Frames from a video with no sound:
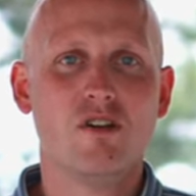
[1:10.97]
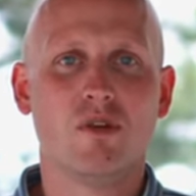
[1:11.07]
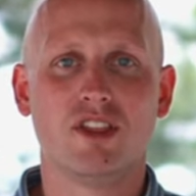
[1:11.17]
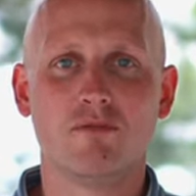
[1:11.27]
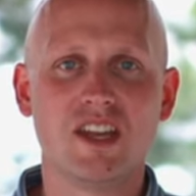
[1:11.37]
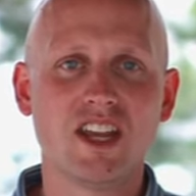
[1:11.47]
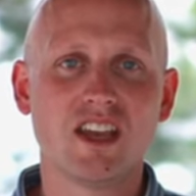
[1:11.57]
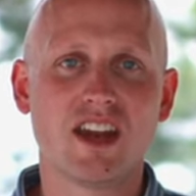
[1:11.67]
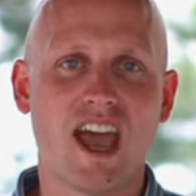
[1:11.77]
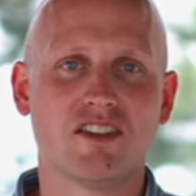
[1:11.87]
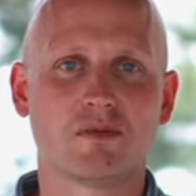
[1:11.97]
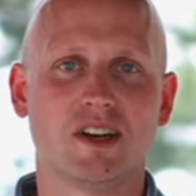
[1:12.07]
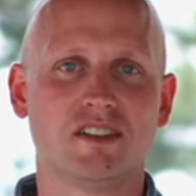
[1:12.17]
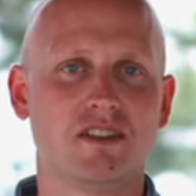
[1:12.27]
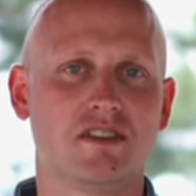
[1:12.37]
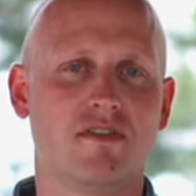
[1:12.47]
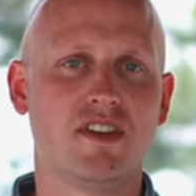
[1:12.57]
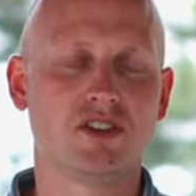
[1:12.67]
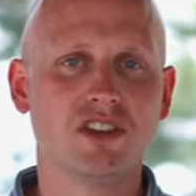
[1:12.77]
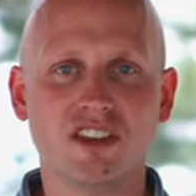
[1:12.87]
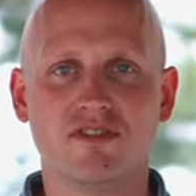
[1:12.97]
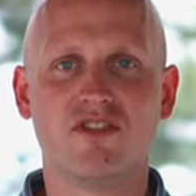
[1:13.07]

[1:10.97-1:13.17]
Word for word: While the median house price is officially